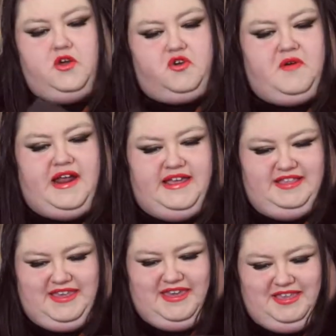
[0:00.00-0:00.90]

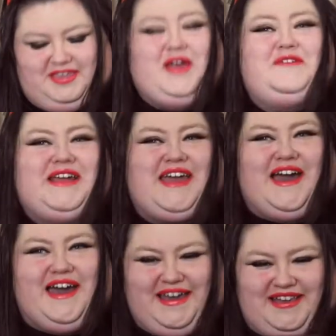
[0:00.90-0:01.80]
Great, sorry
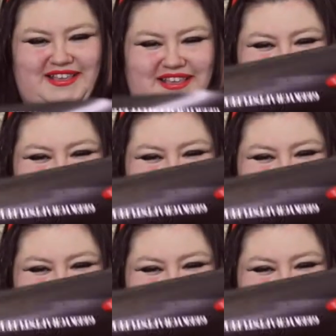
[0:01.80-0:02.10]
guys.